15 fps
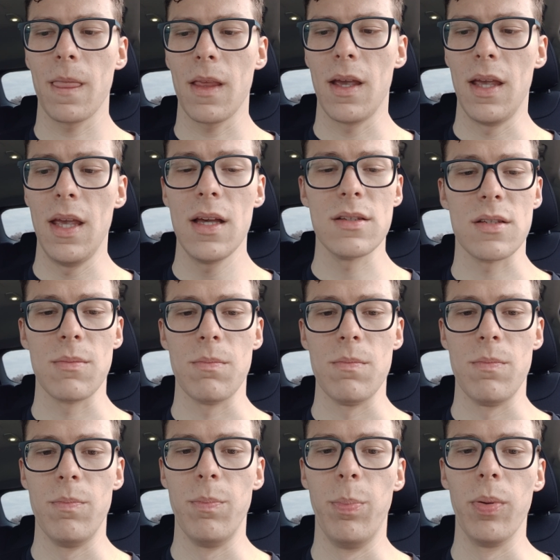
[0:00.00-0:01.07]
He has some
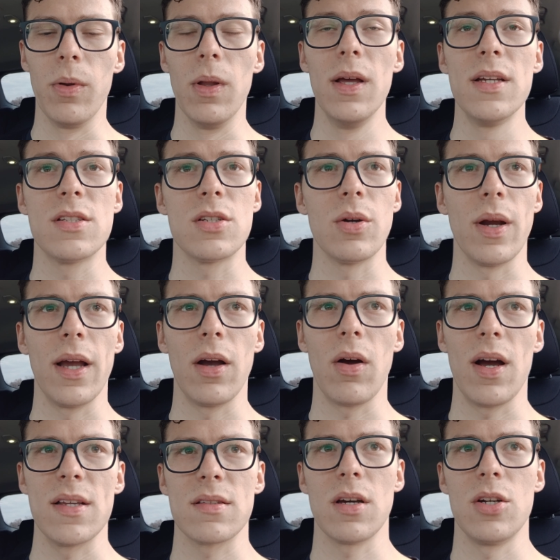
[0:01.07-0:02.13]
blistering
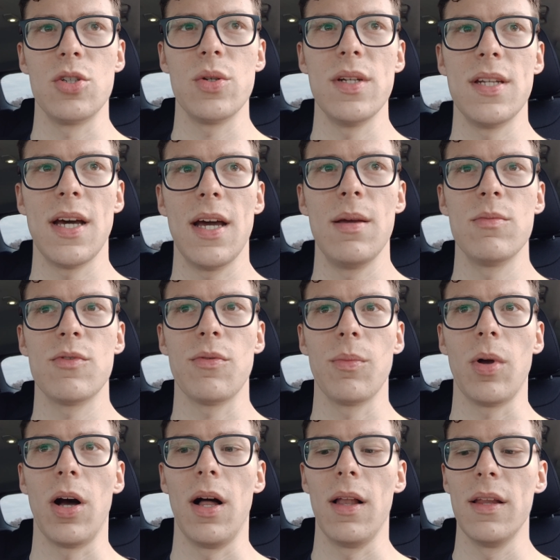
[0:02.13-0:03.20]
cross-country times from
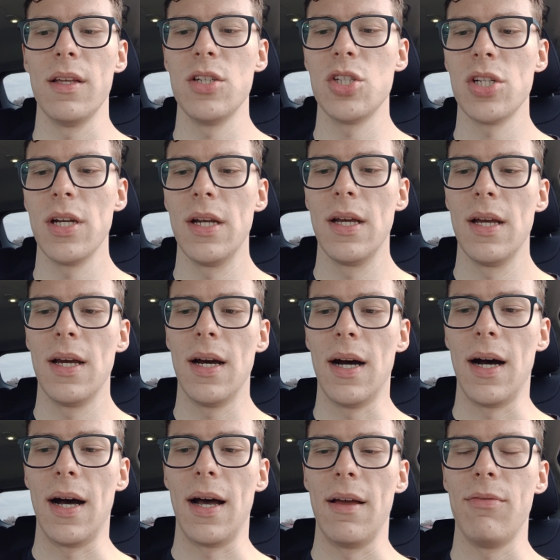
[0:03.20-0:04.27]
college.
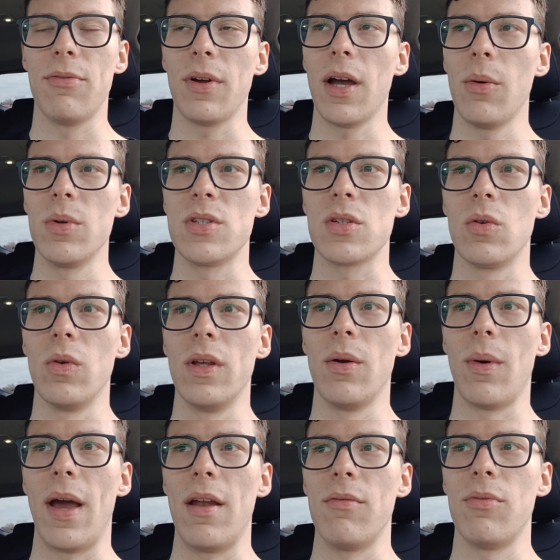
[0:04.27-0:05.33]
I forget what school he
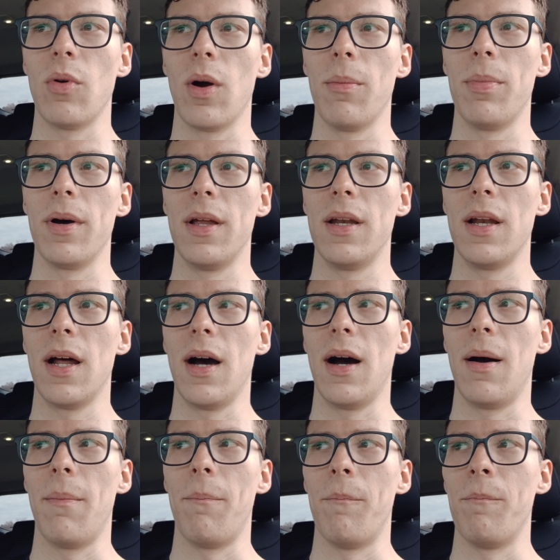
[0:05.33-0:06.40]
ran for, but
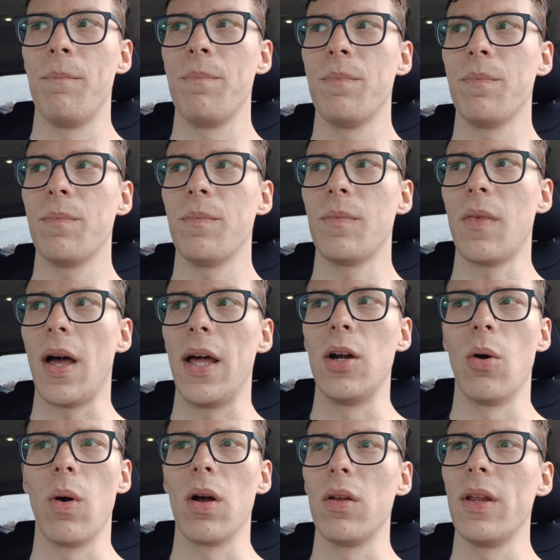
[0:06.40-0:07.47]
I
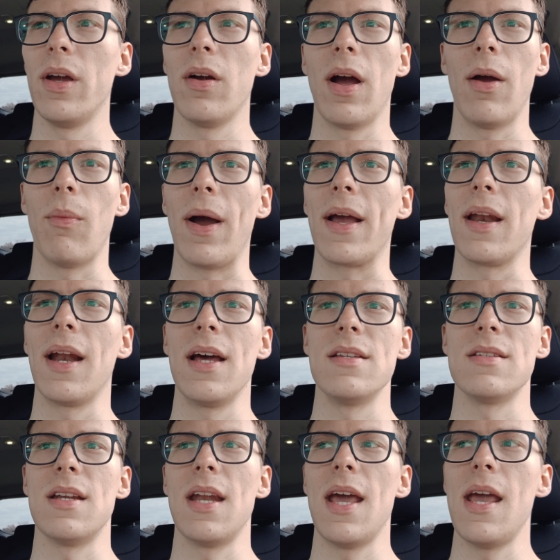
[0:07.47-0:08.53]
know earlier I recognized
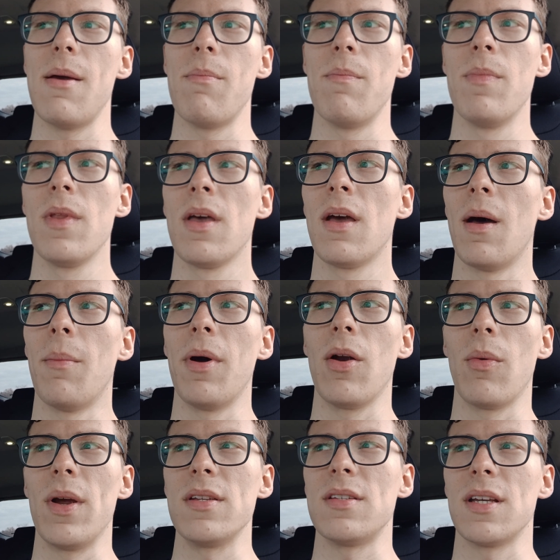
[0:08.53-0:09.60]
the name. I might have
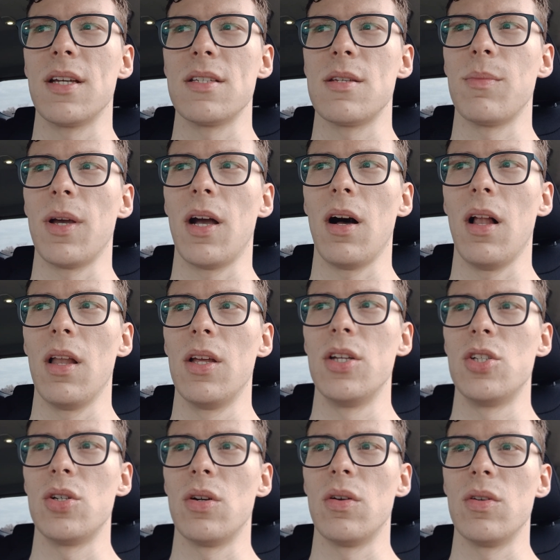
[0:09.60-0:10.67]
raced against him in
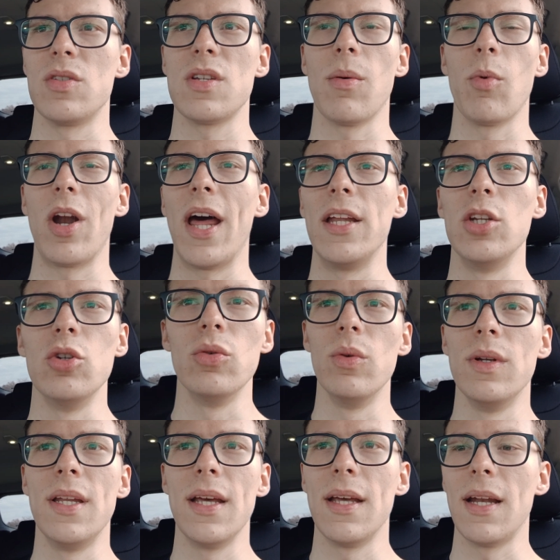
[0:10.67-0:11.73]
college or someone I knew
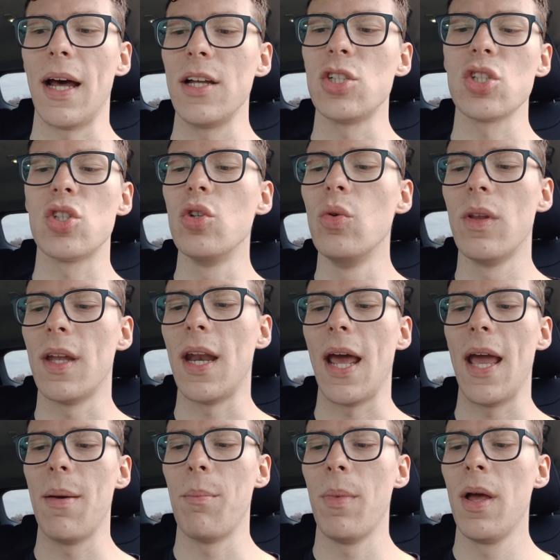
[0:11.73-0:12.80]
did. I just knew the
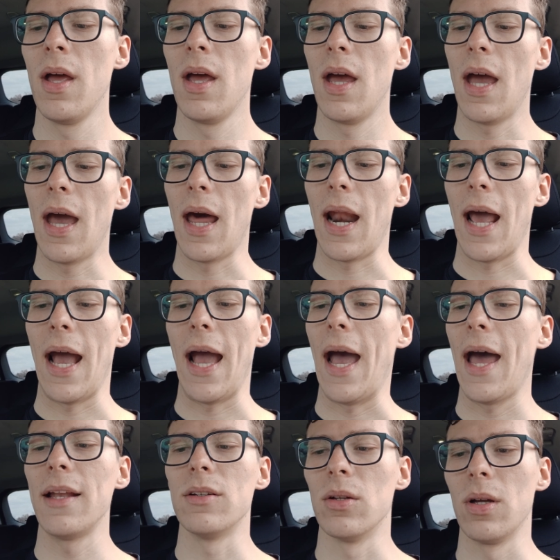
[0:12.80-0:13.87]
name, and I
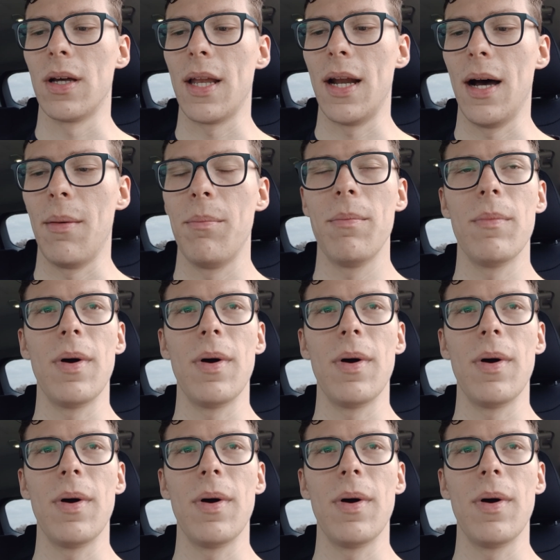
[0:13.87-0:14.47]
had to look it up.